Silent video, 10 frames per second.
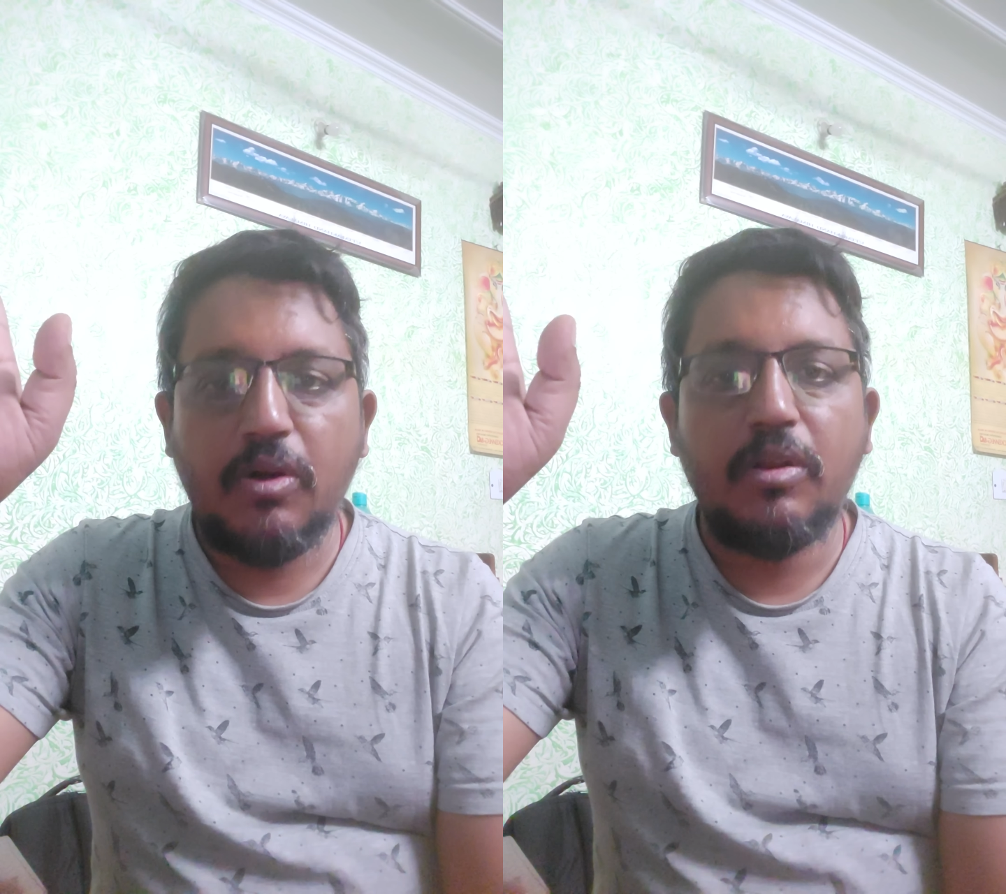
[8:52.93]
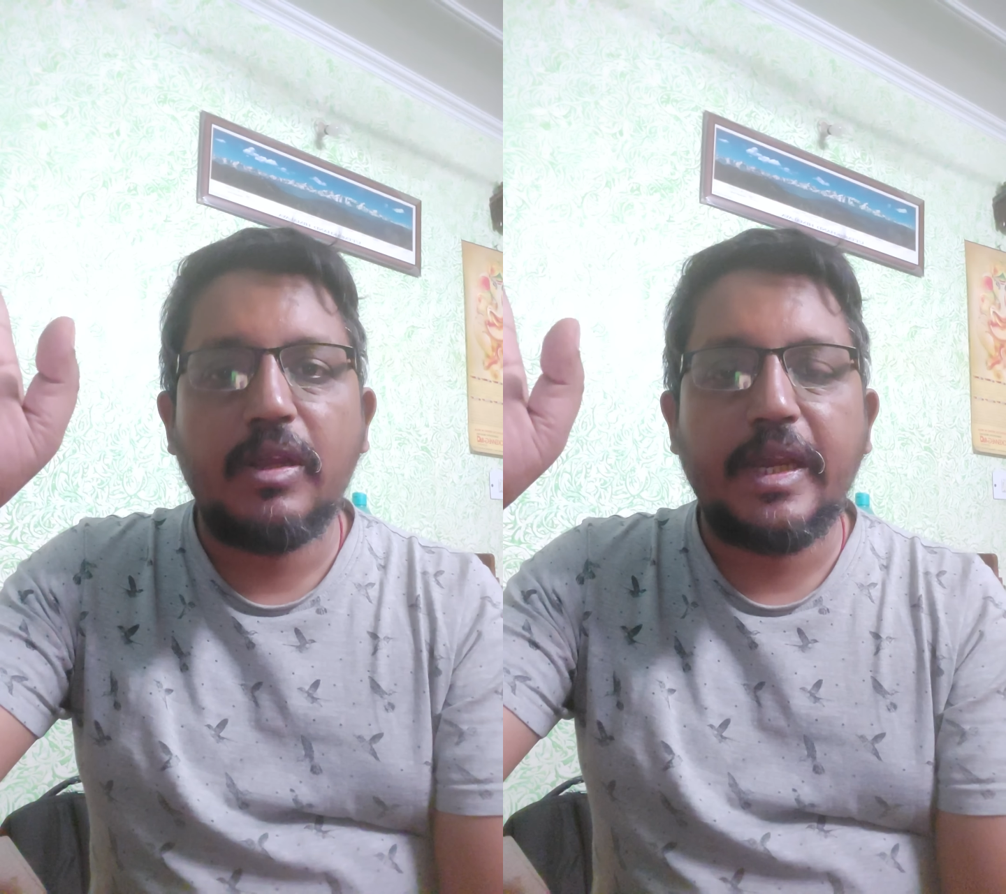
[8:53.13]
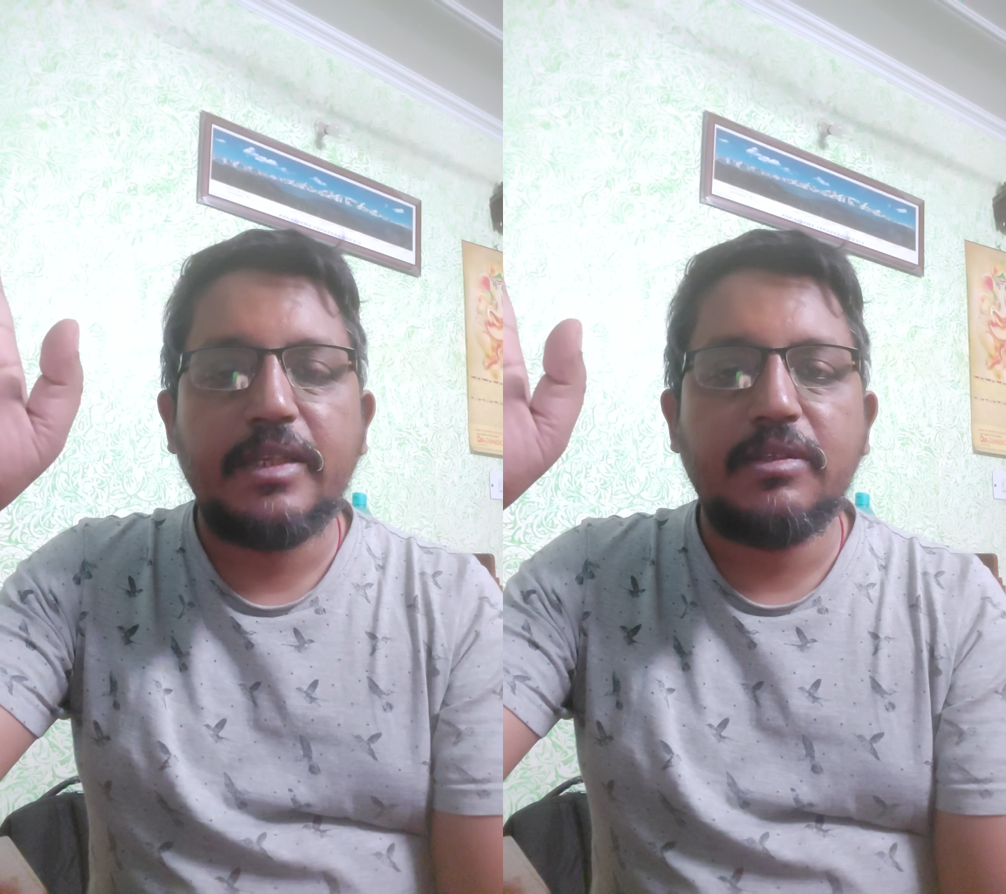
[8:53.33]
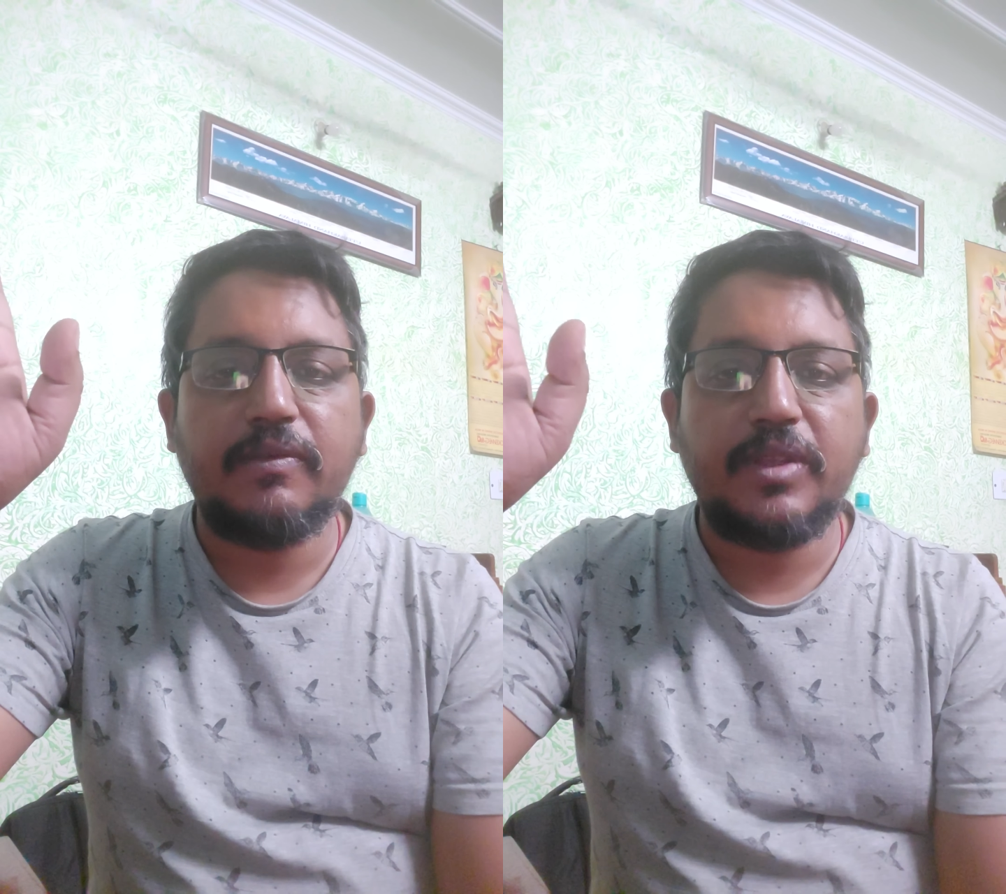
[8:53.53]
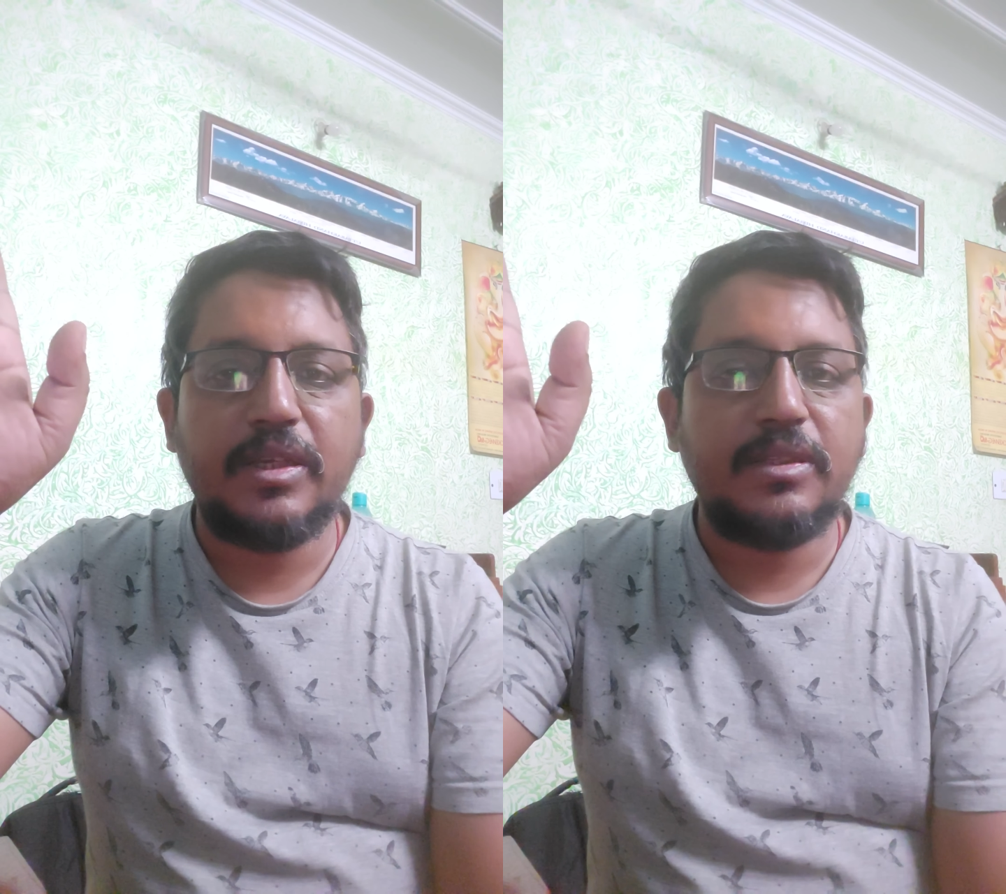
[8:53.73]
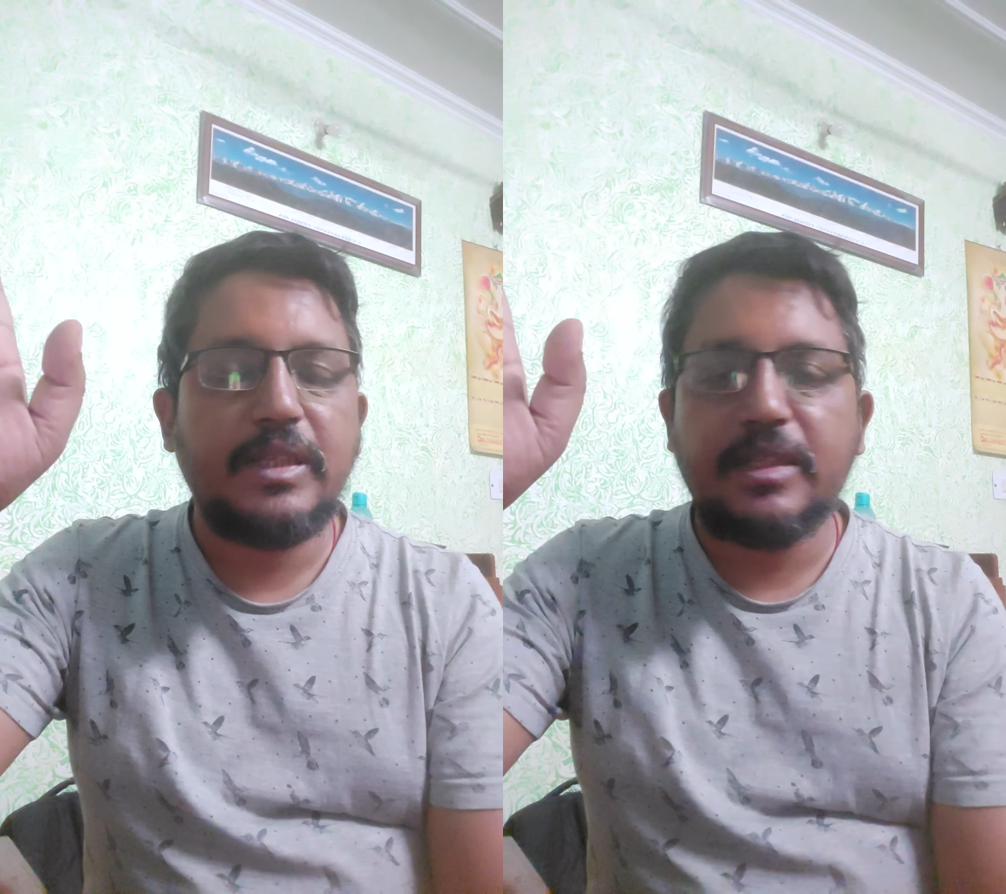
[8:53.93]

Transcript: all kinds of things.